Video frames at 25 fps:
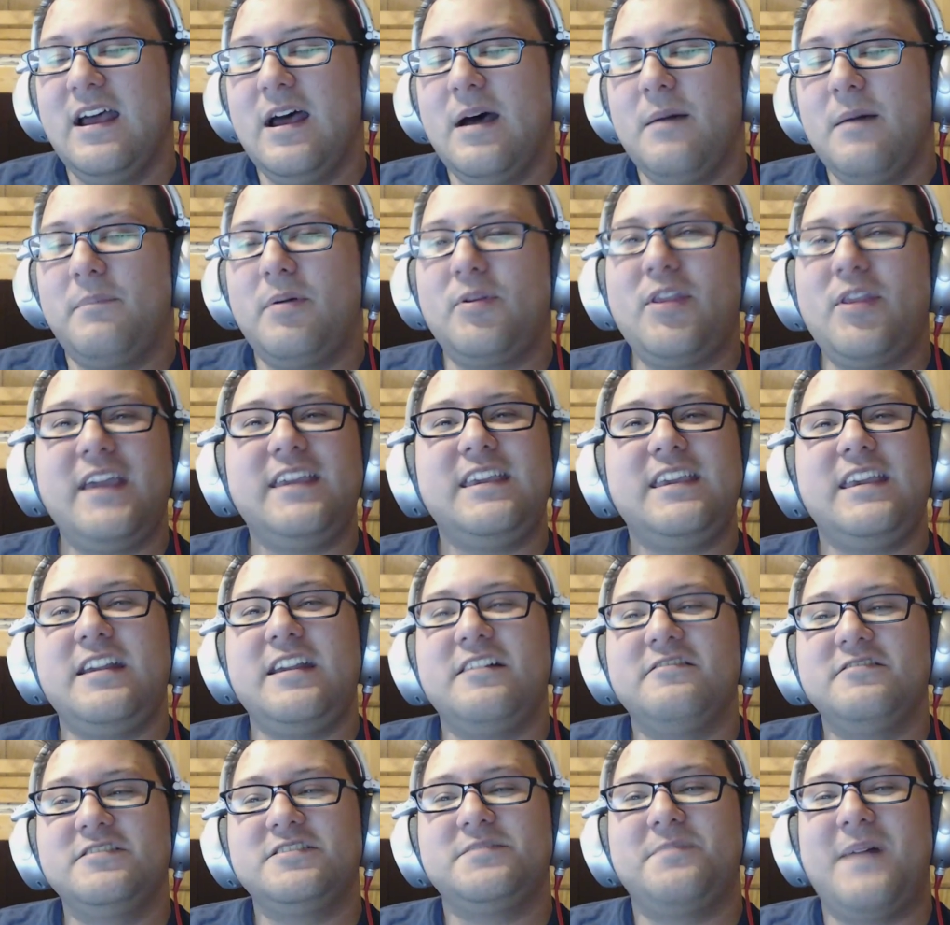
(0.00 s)
But, like,
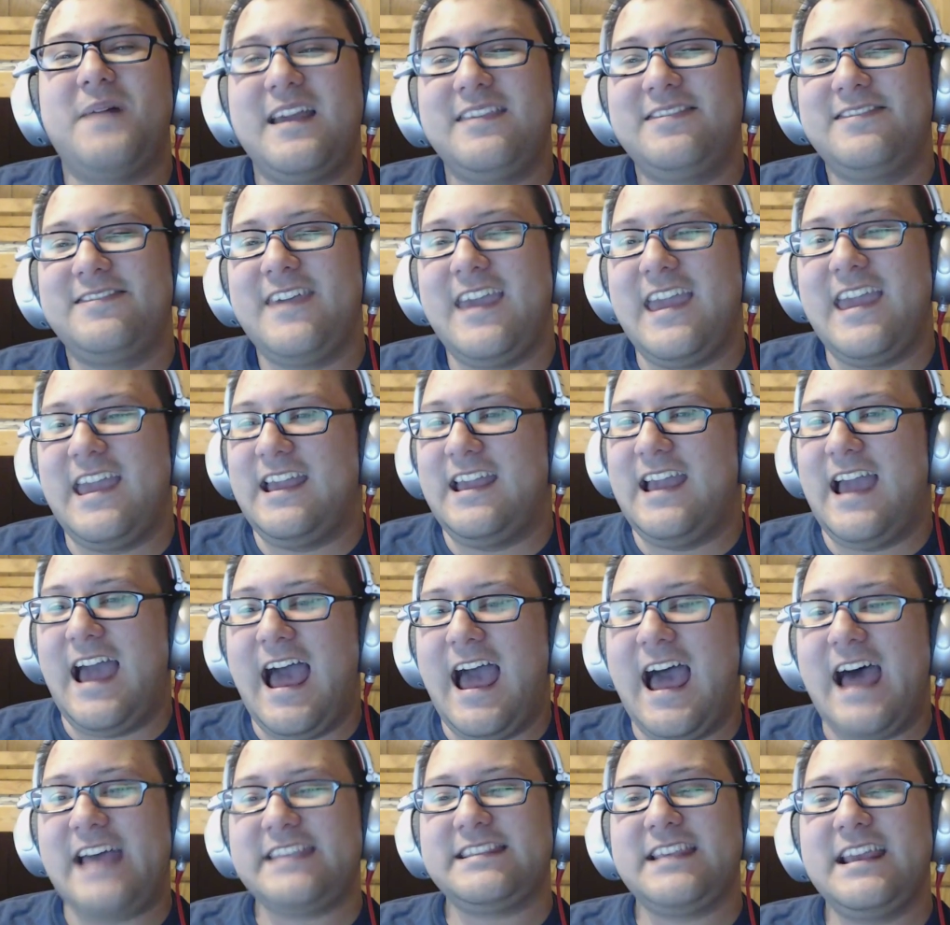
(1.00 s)
here's my thing.
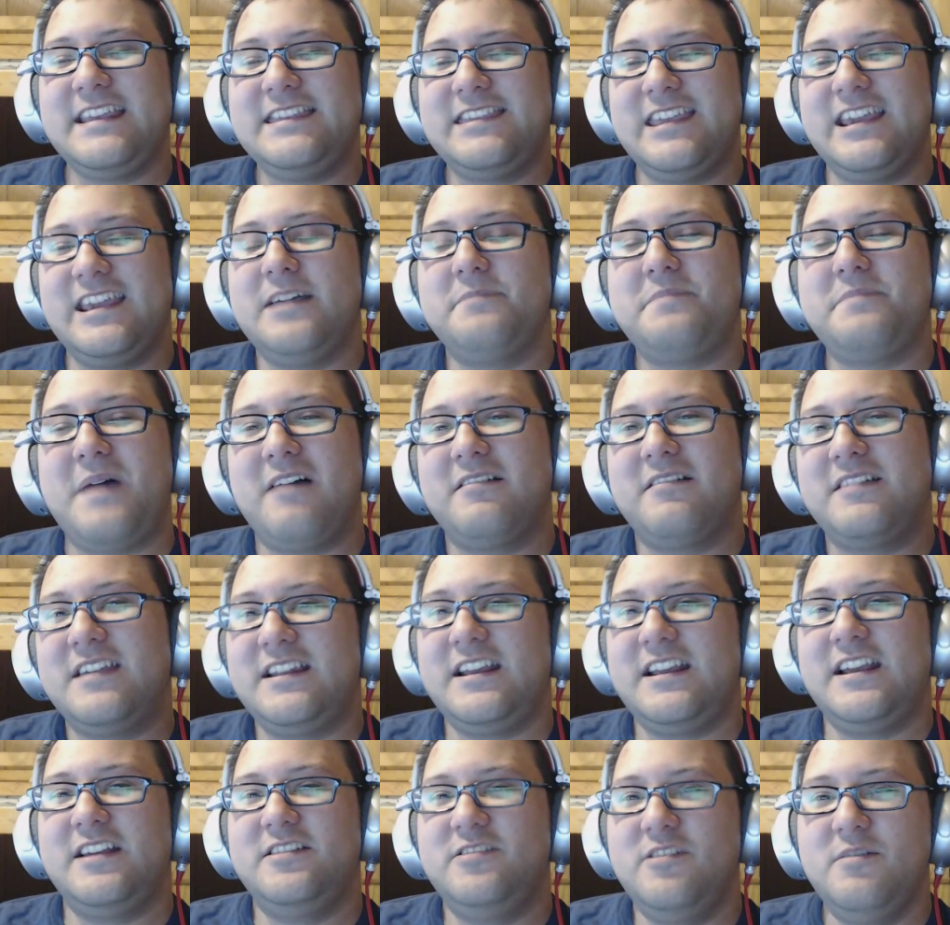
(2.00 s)
As I think about
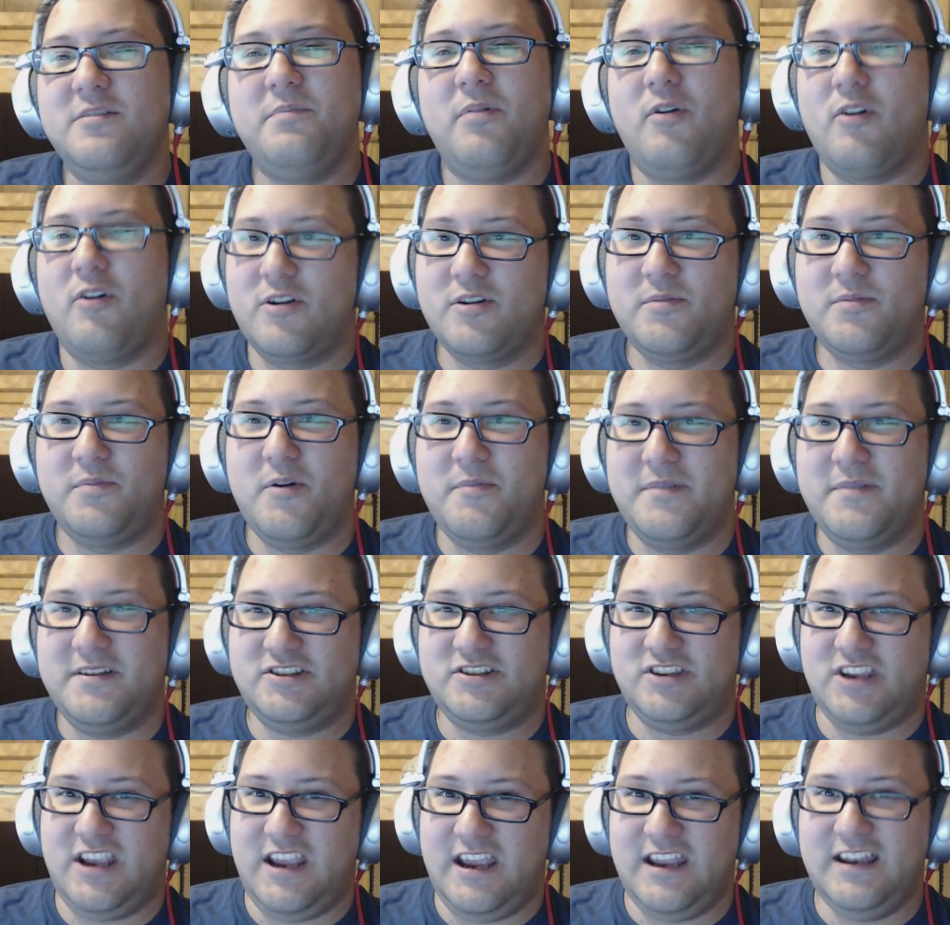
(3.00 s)
getting a new portable
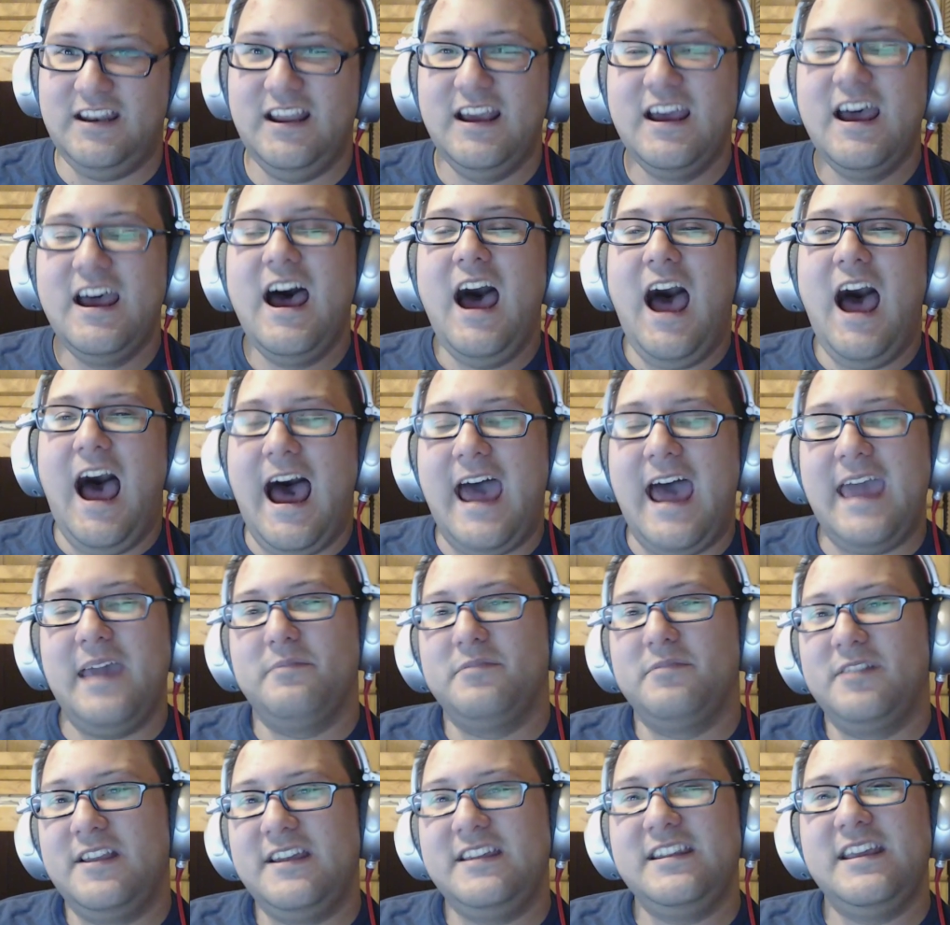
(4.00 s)
machine, I am
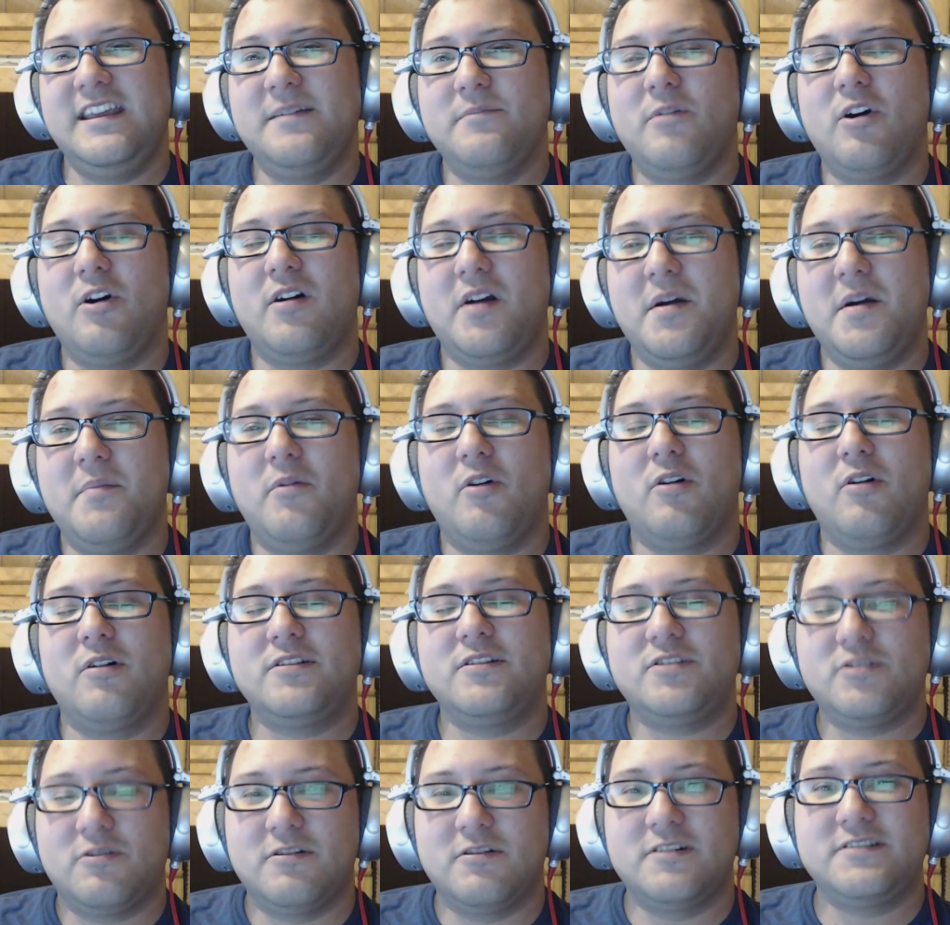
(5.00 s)
leaning more and more
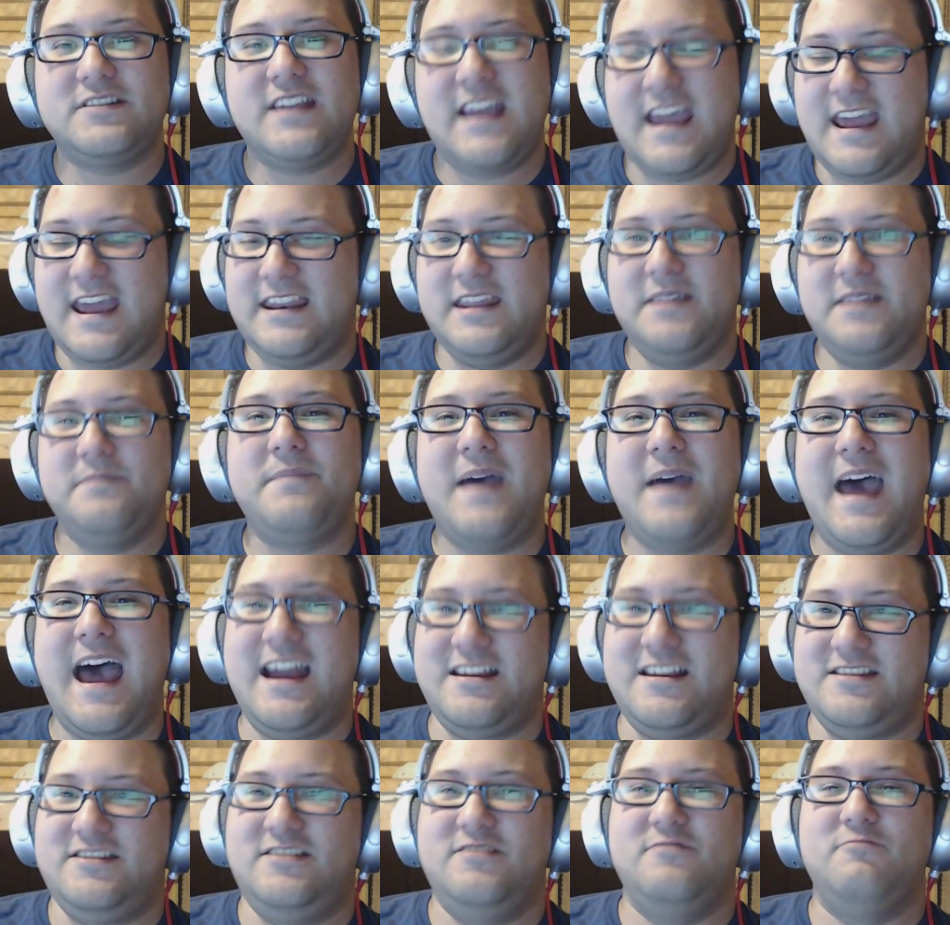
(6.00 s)
towards heading
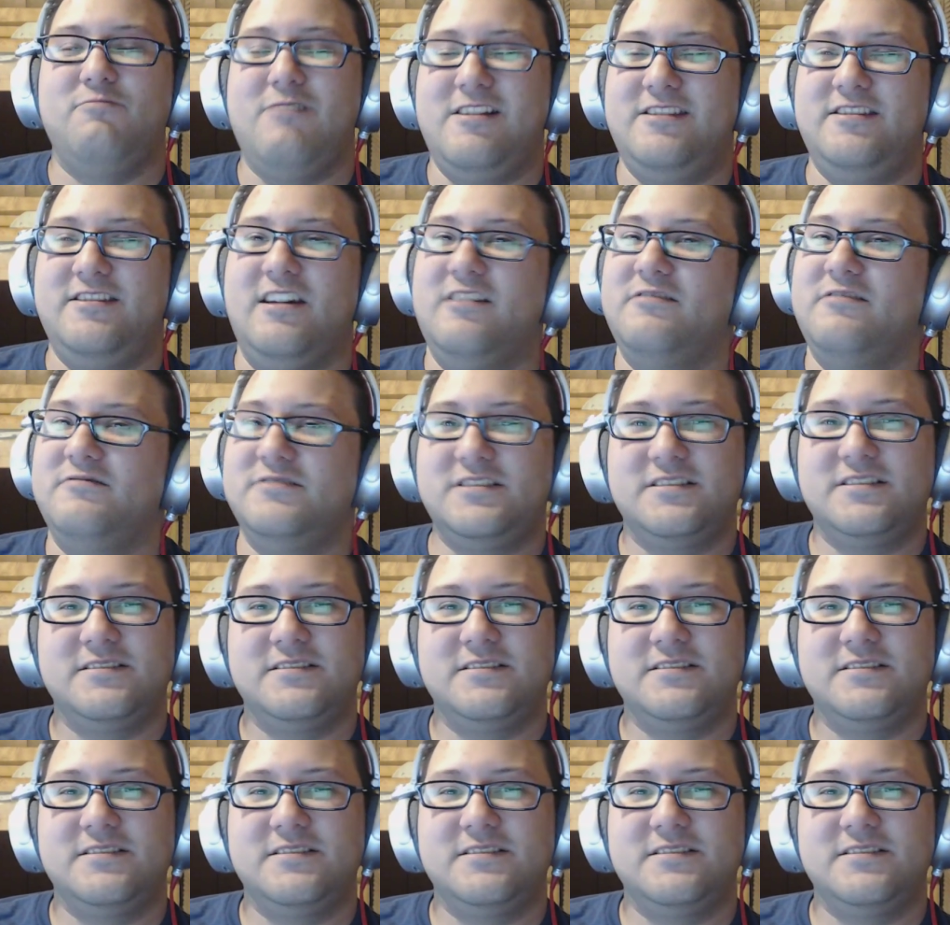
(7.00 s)
back to Windows.